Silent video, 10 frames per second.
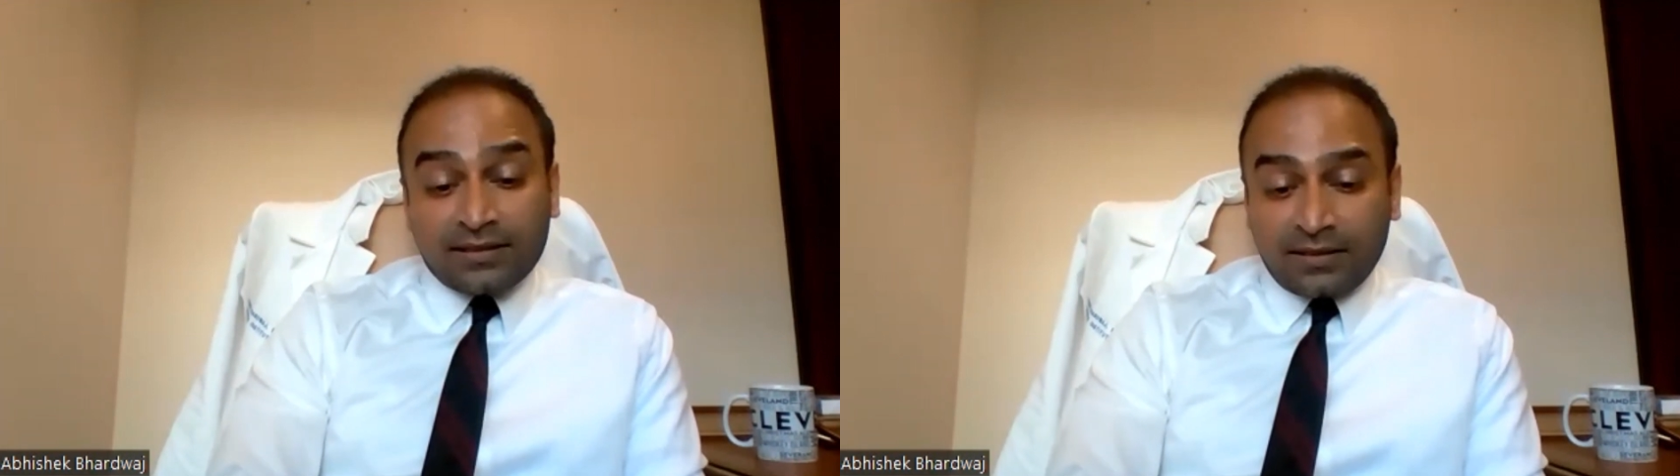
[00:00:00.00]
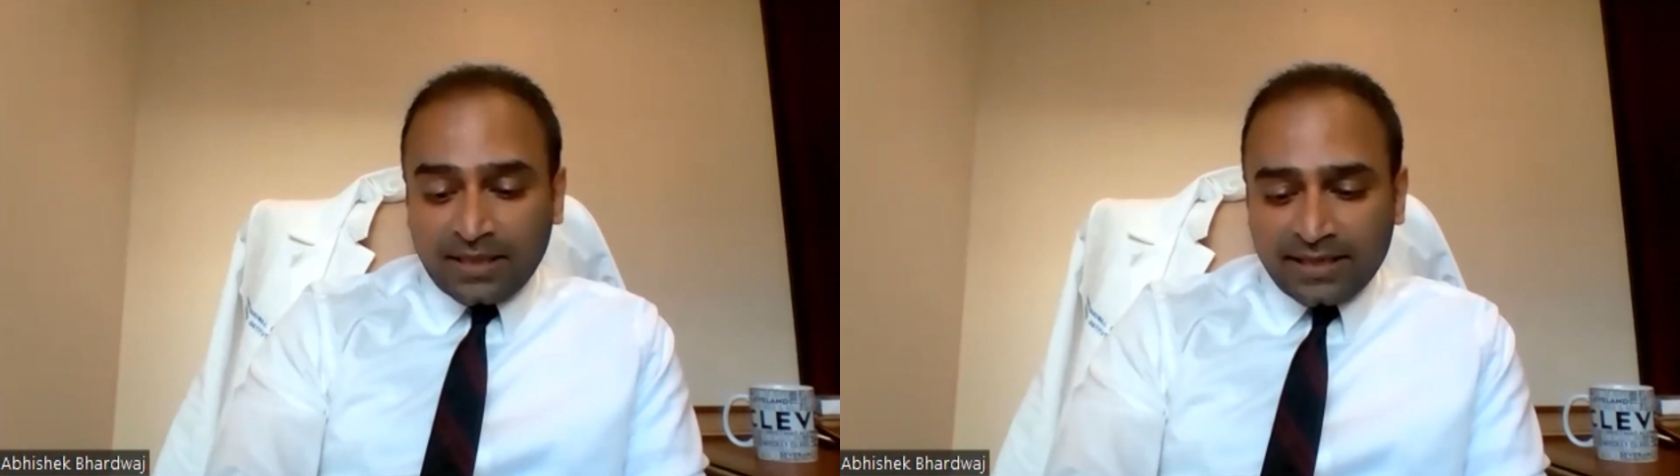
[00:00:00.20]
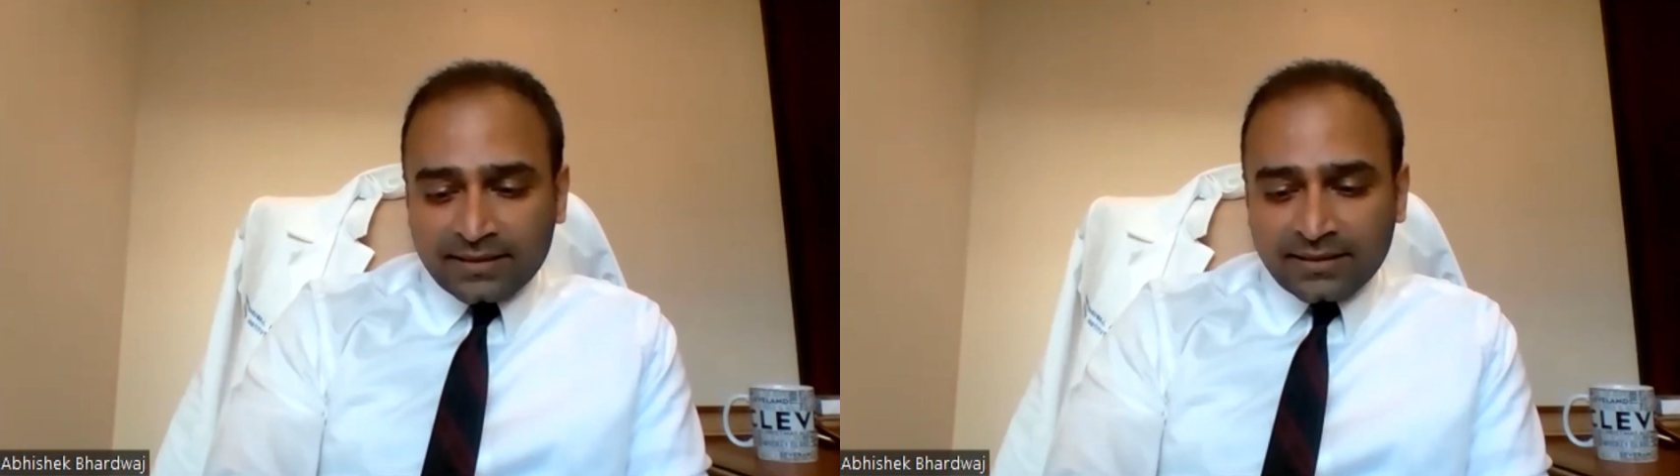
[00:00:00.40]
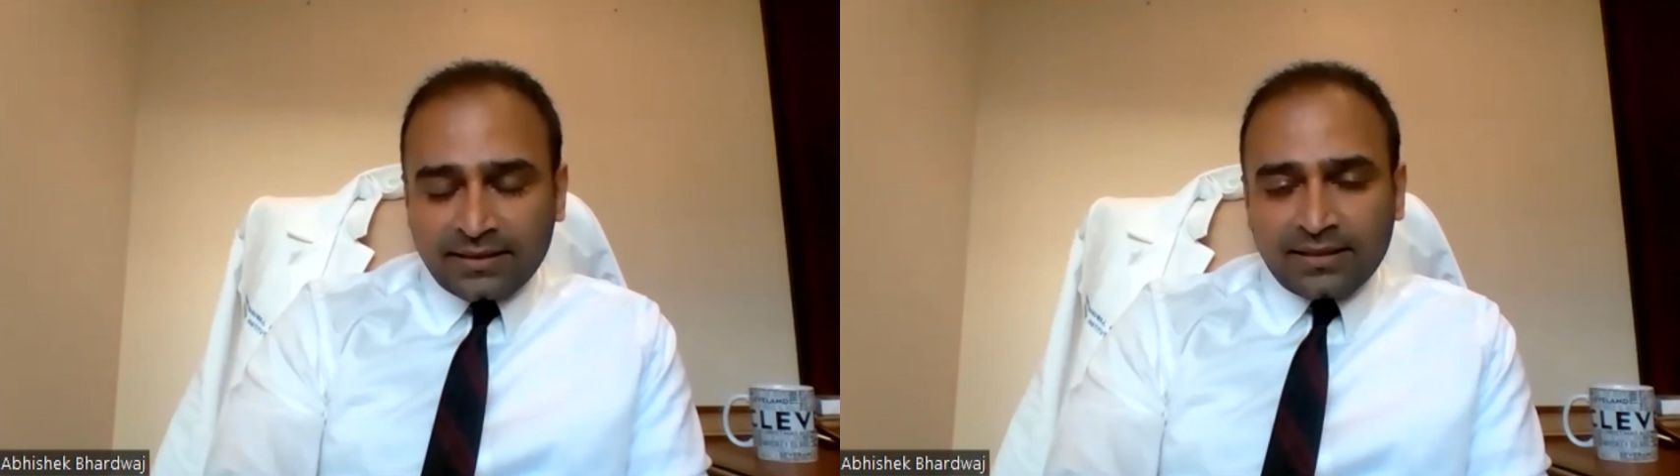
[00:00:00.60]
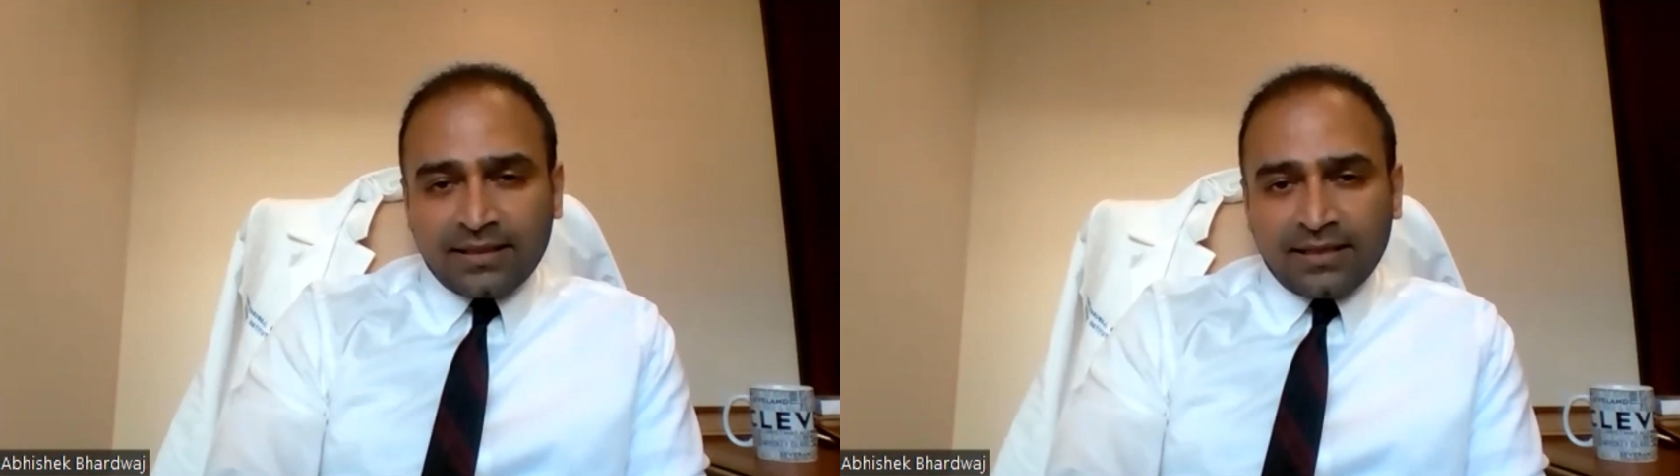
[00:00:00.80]
customize
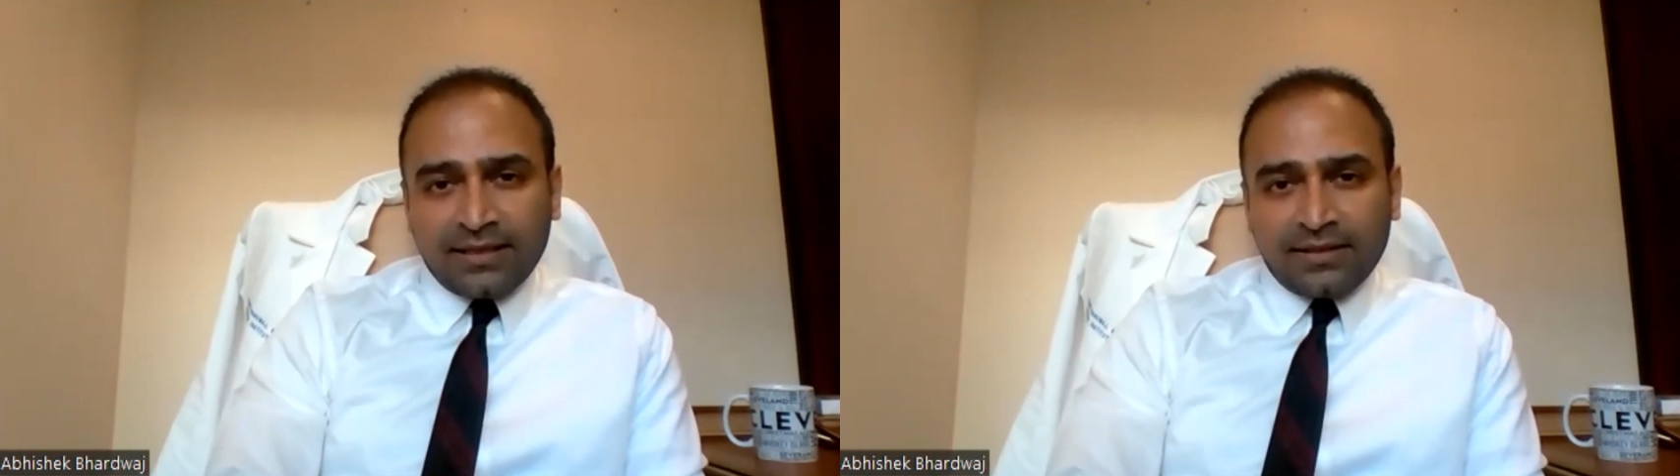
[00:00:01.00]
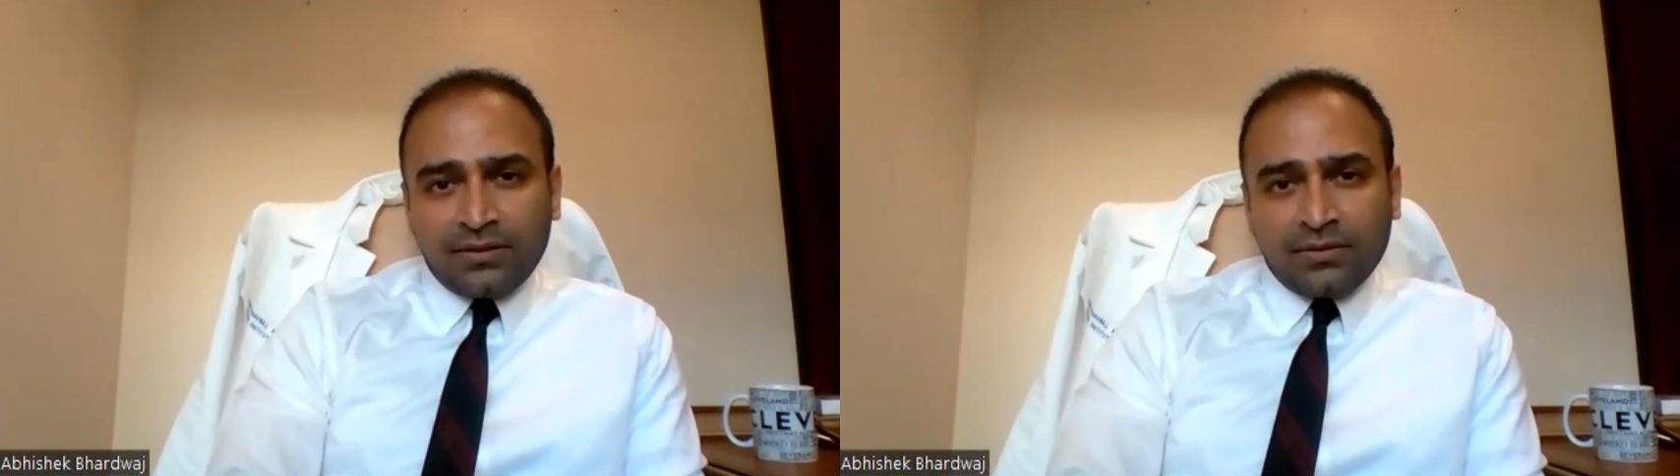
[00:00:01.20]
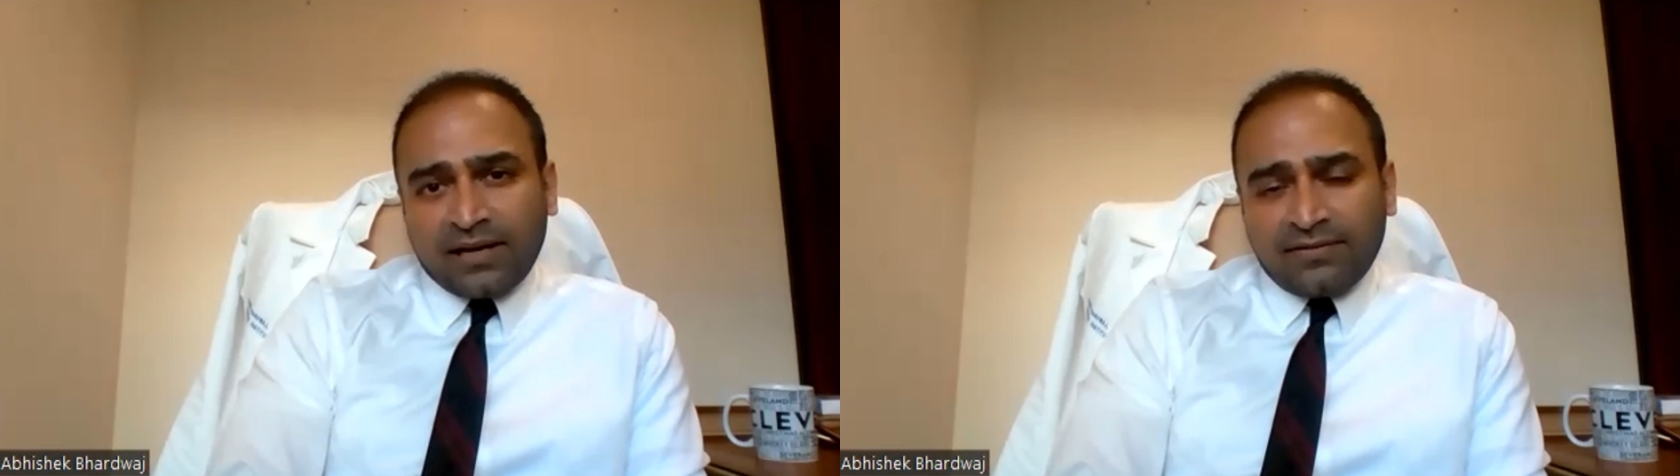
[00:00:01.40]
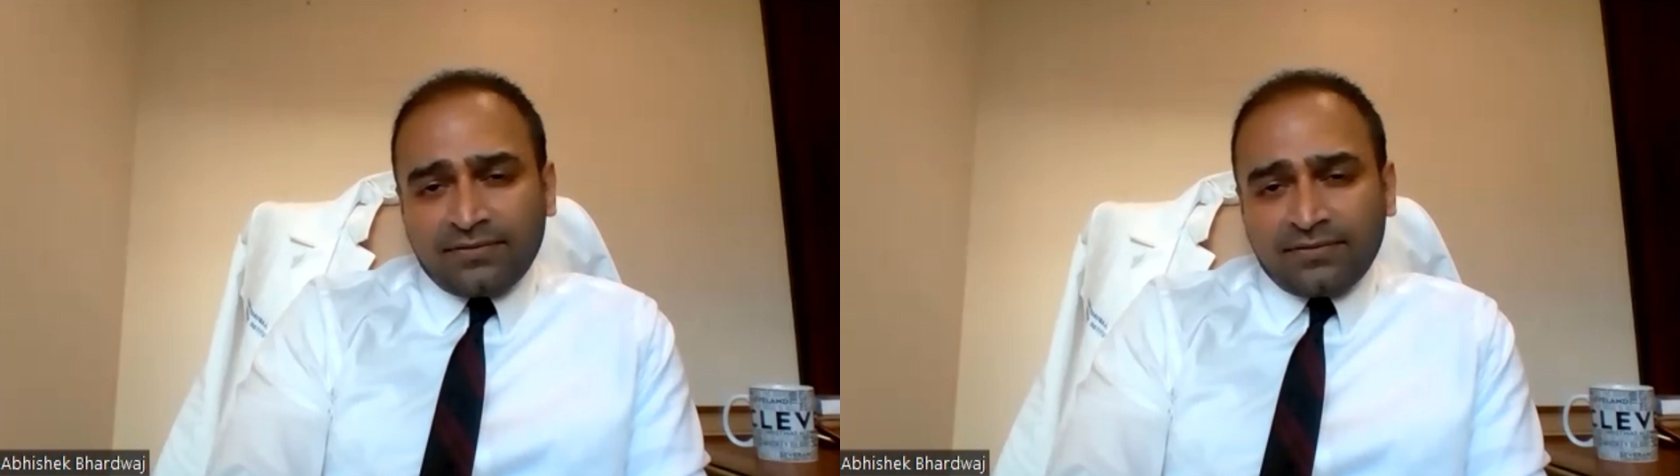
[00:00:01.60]
it, and you